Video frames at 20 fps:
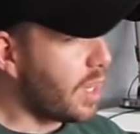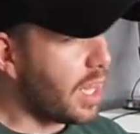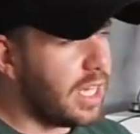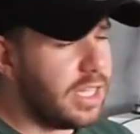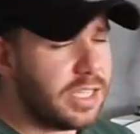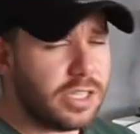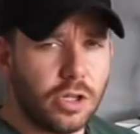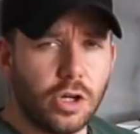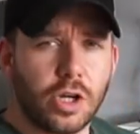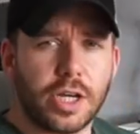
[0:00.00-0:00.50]

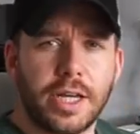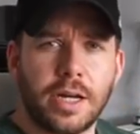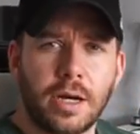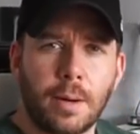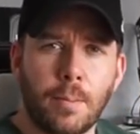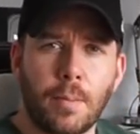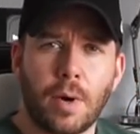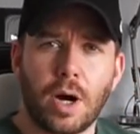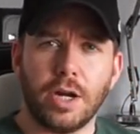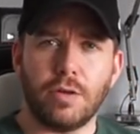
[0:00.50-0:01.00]
is looking
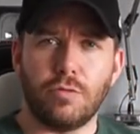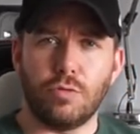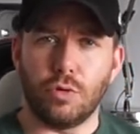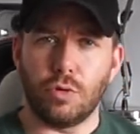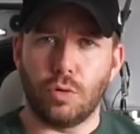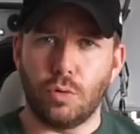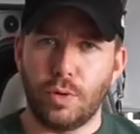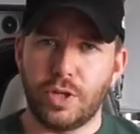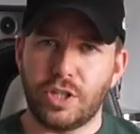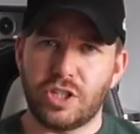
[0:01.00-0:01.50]
at my
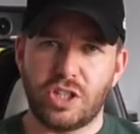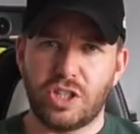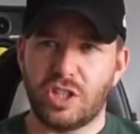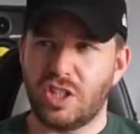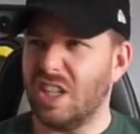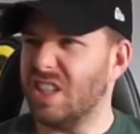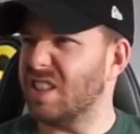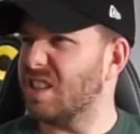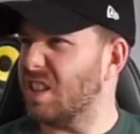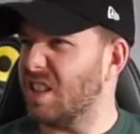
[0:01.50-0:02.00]
rule, which
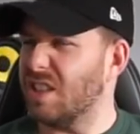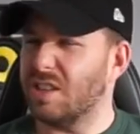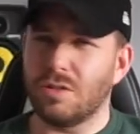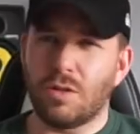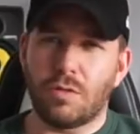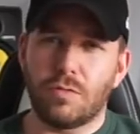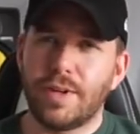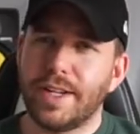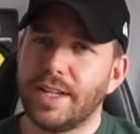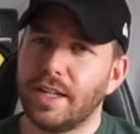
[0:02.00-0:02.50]
is, it's
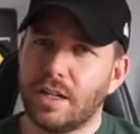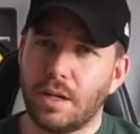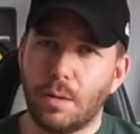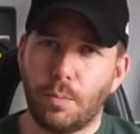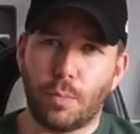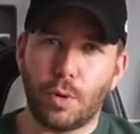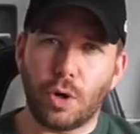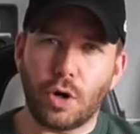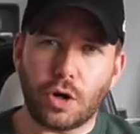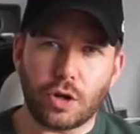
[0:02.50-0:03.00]
not written in a
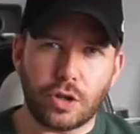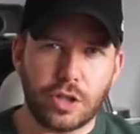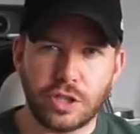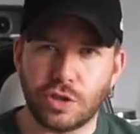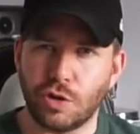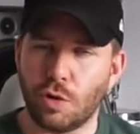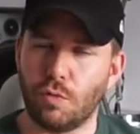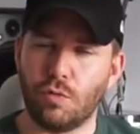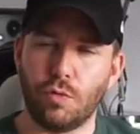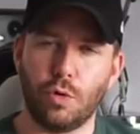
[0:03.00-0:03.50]
book, there's
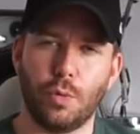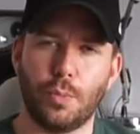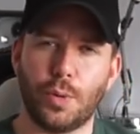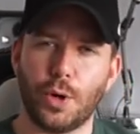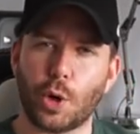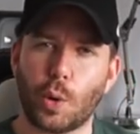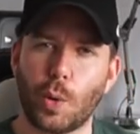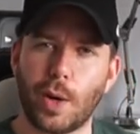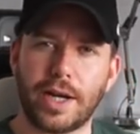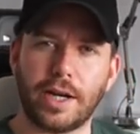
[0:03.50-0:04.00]
no rule
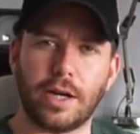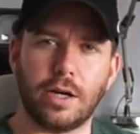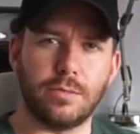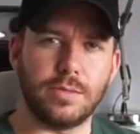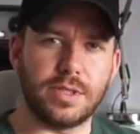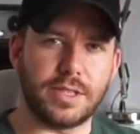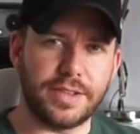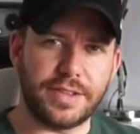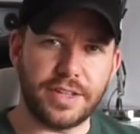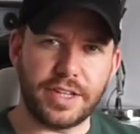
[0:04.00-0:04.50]
book when it
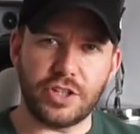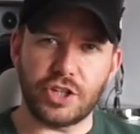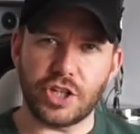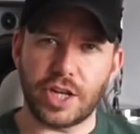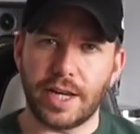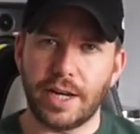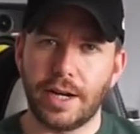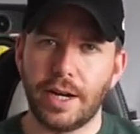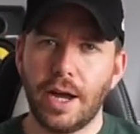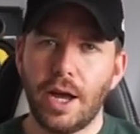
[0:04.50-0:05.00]
comes to
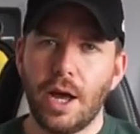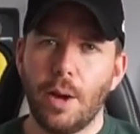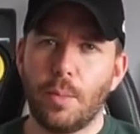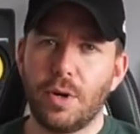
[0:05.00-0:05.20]
DJing,